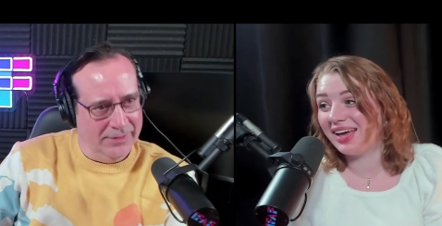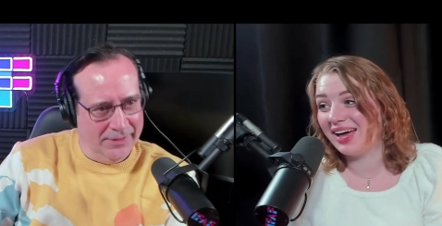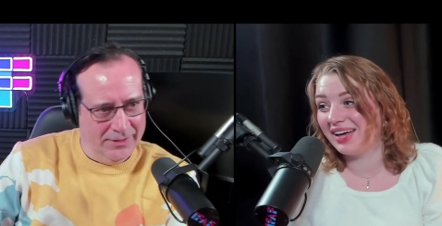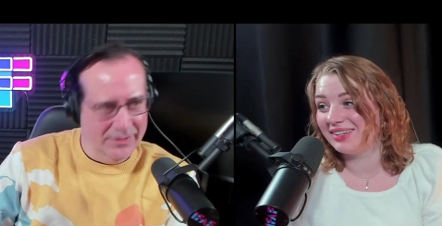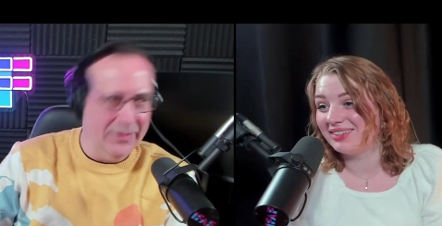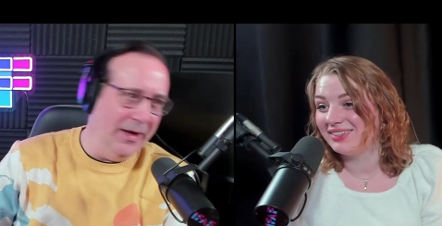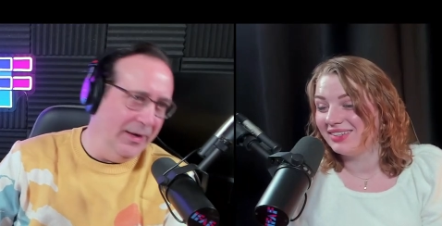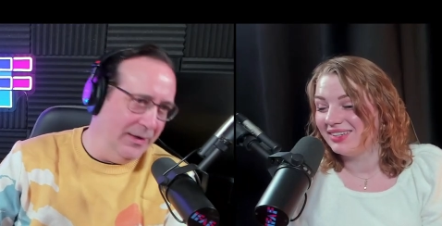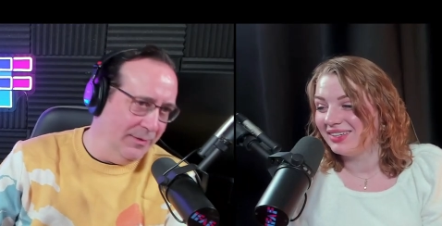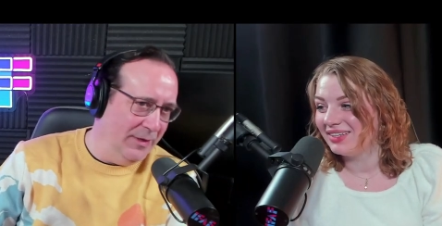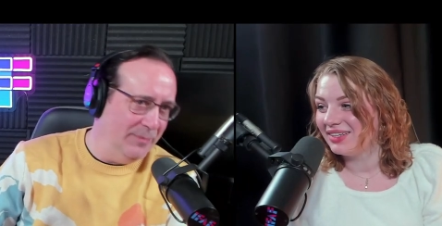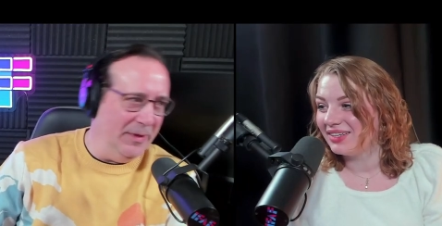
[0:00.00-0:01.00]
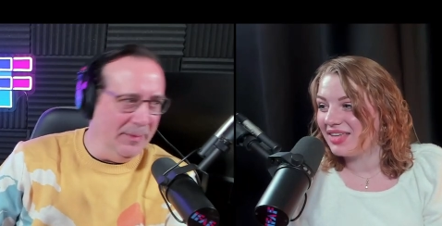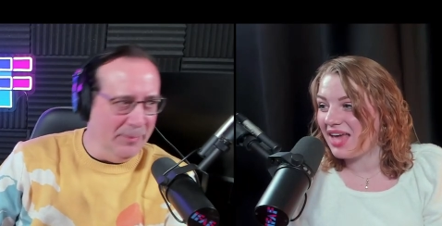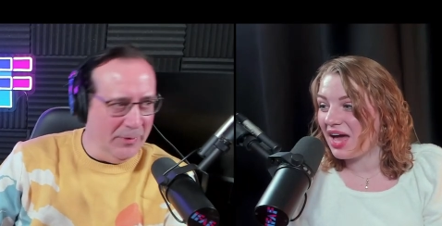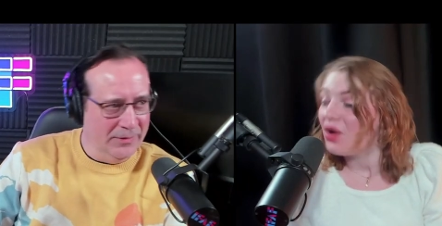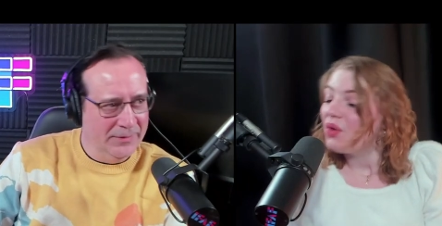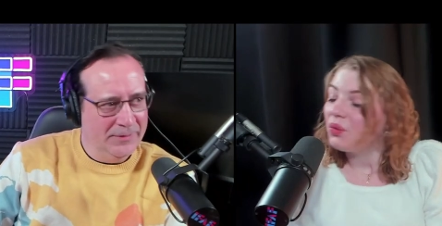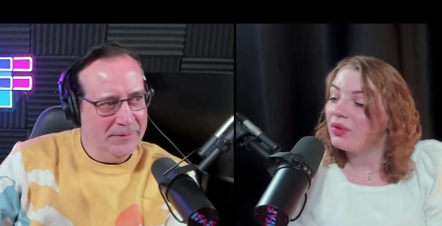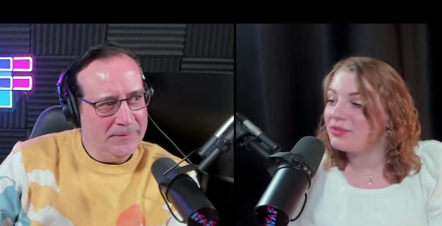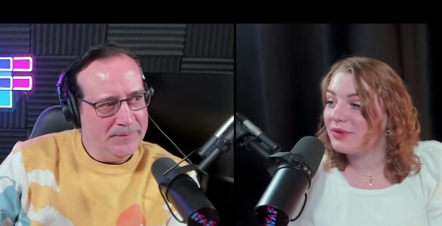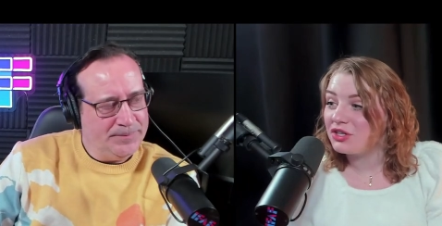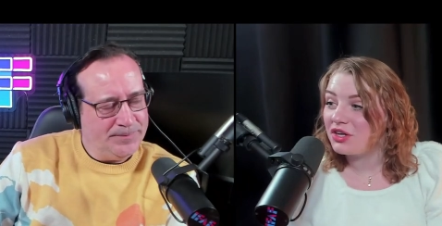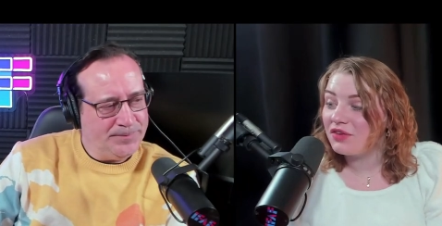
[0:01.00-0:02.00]
Speaker 1: do you do? How
Speaker 2: do you meet people? Yeah.
Speaker 1: Well,
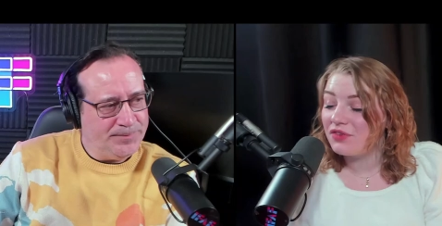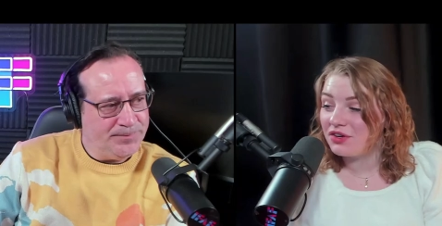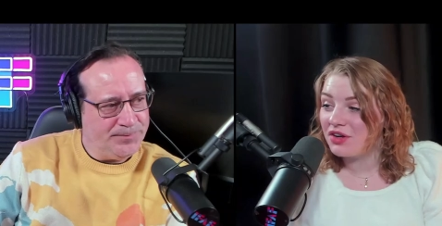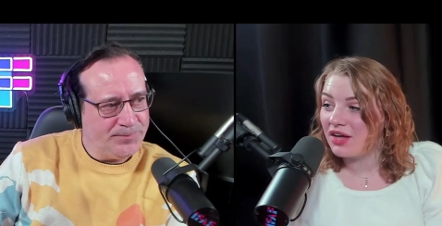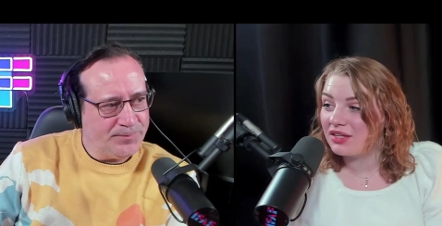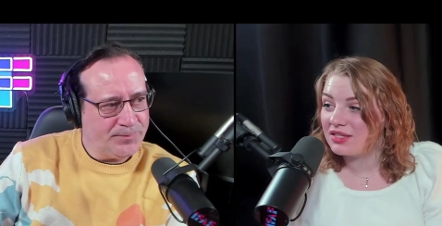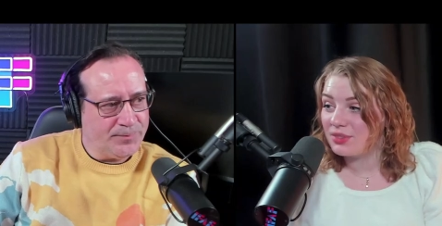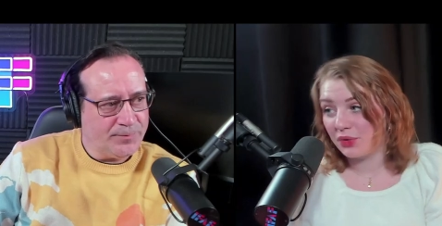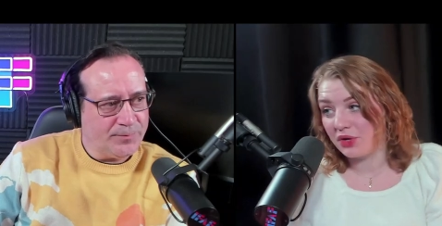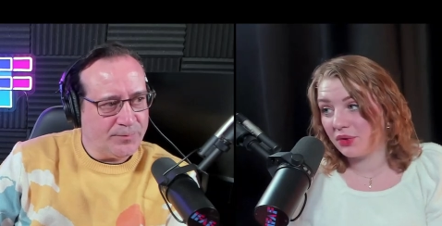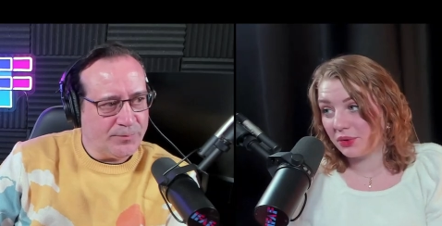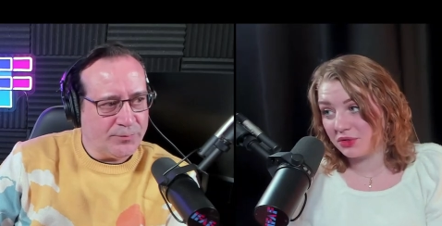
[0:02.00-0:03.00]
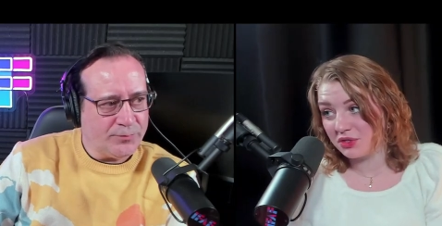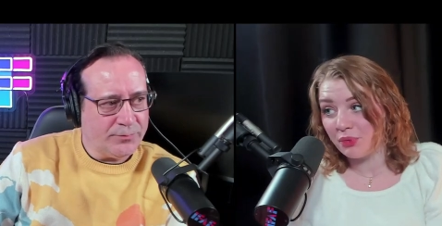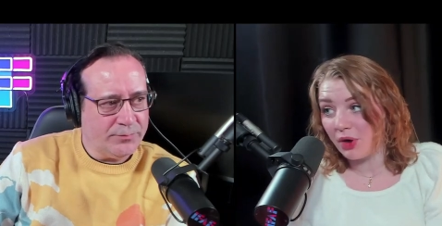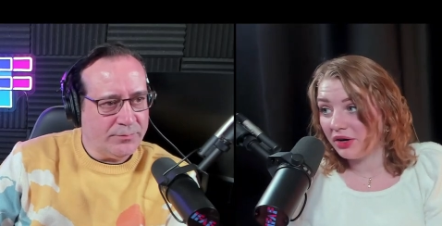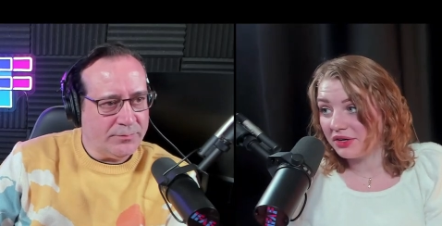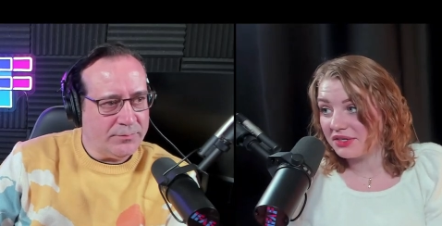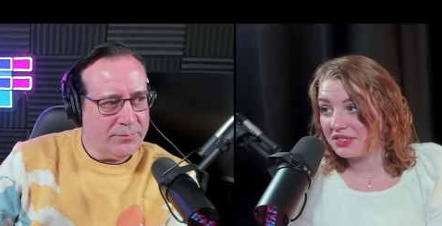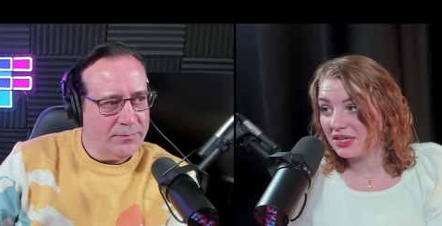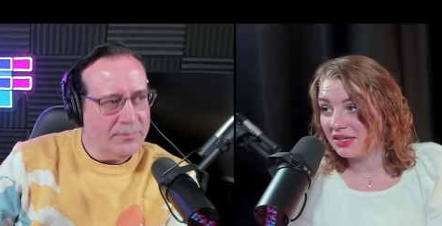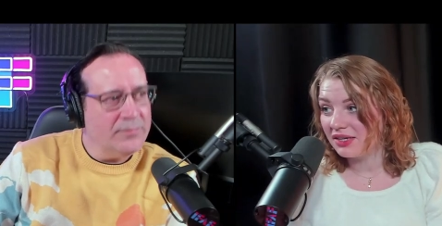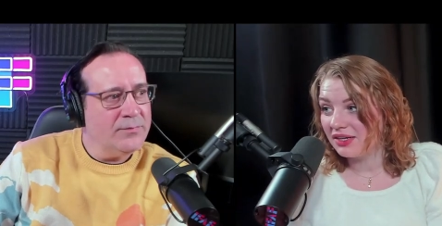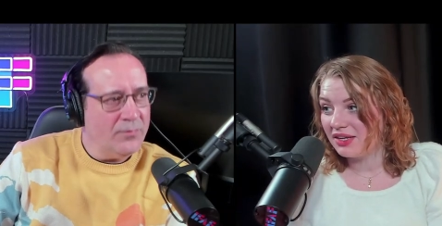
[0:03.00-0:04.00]
especially if you're not someone who goes to bars,
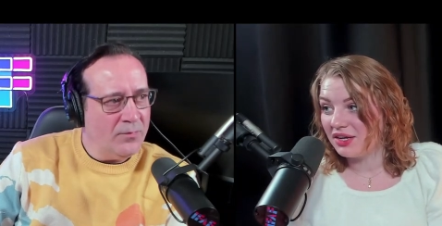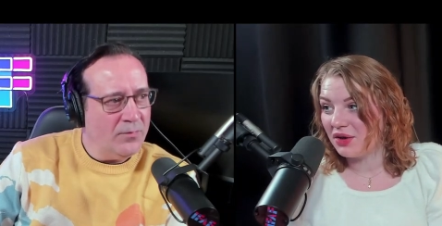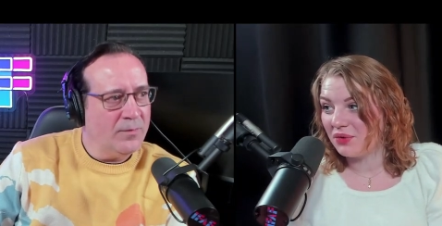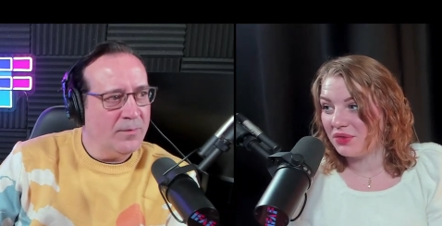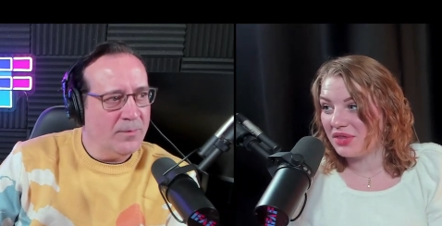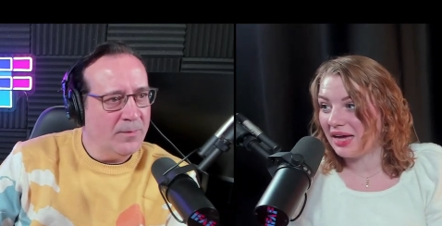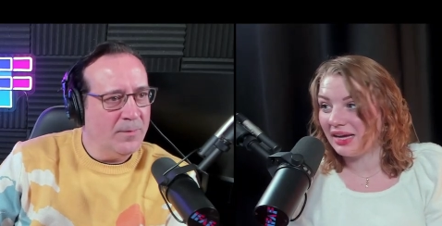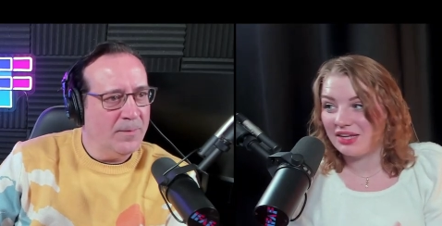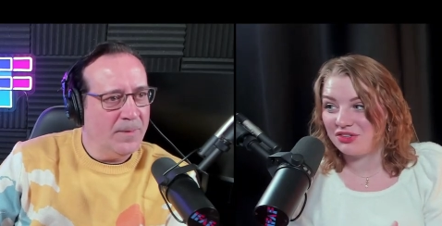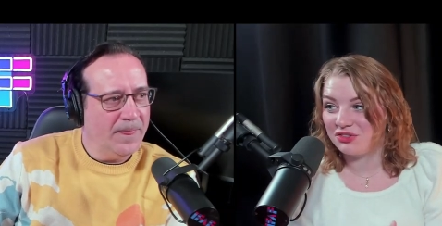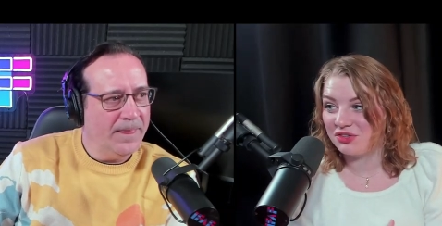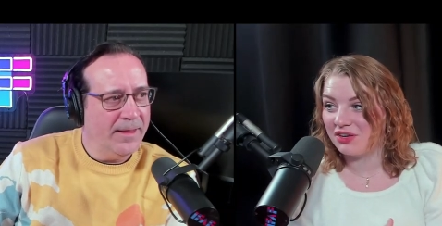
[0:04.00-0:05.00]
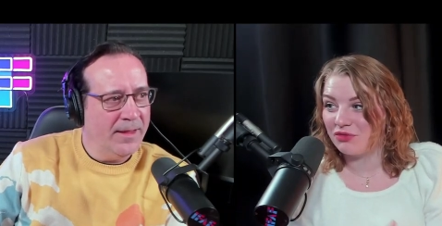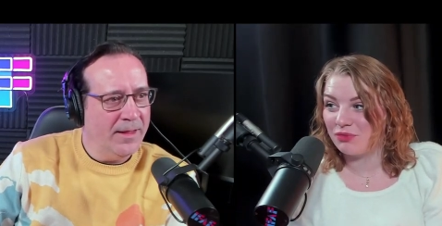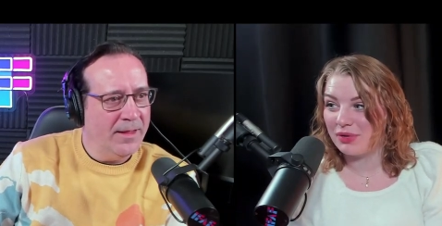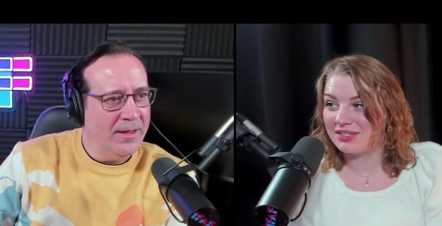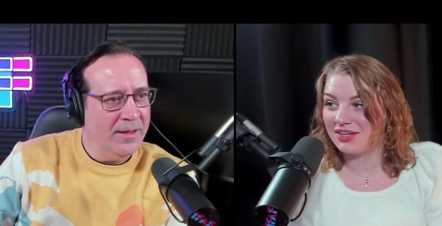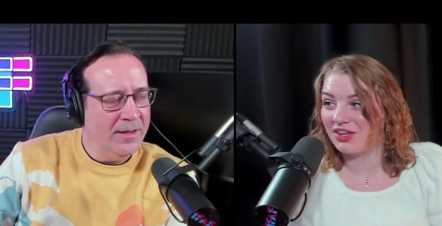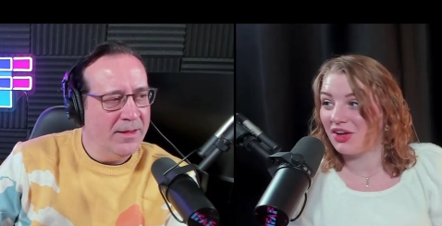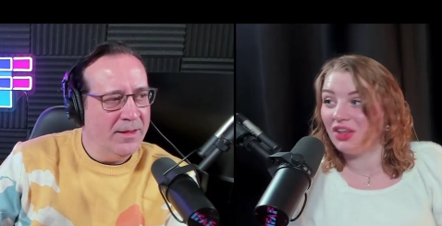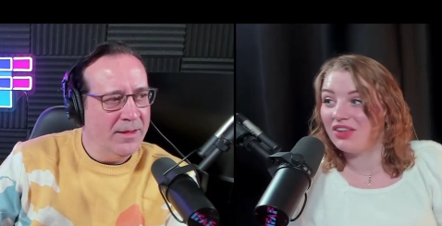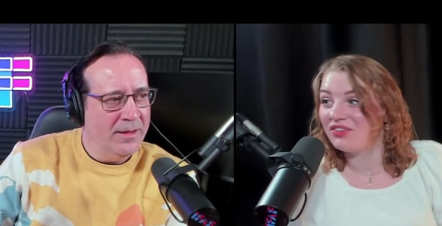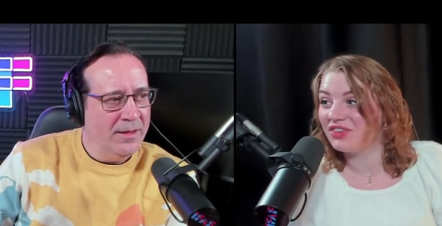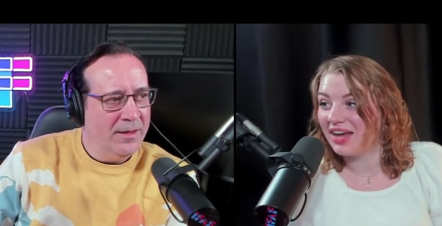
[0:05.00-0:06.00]
you know, that gets rid of basically
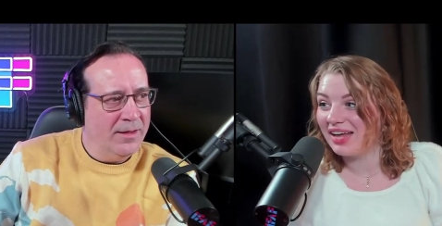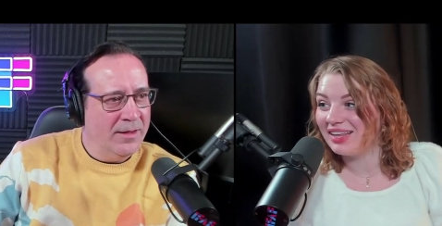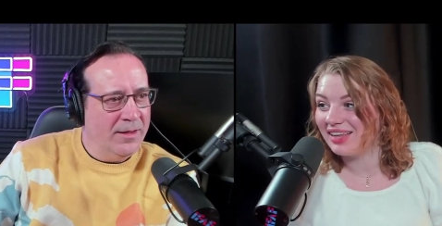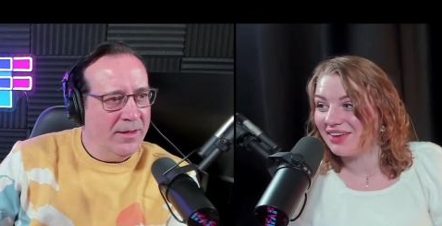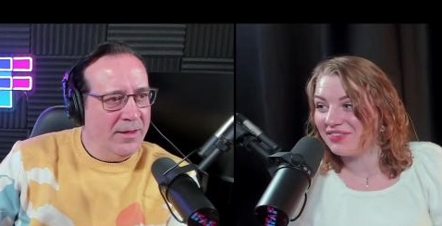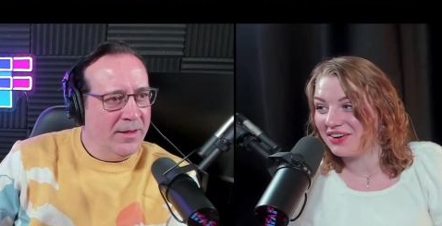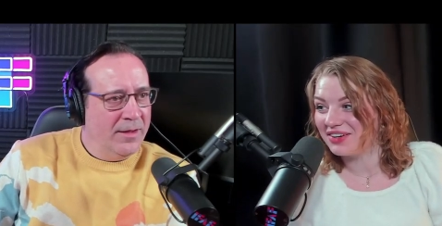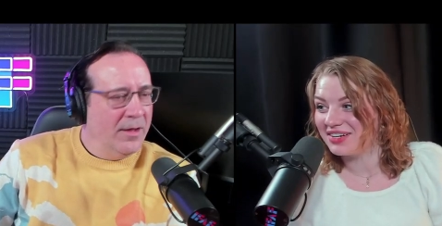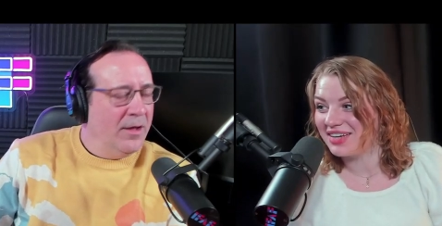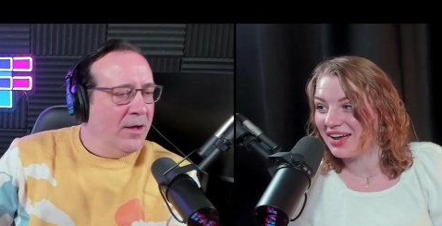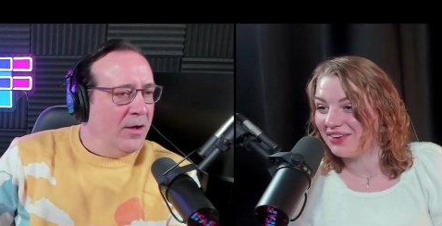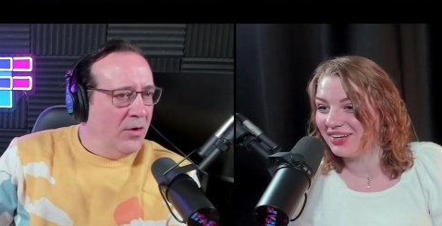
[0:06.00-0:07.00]
all of the nightlife here in town.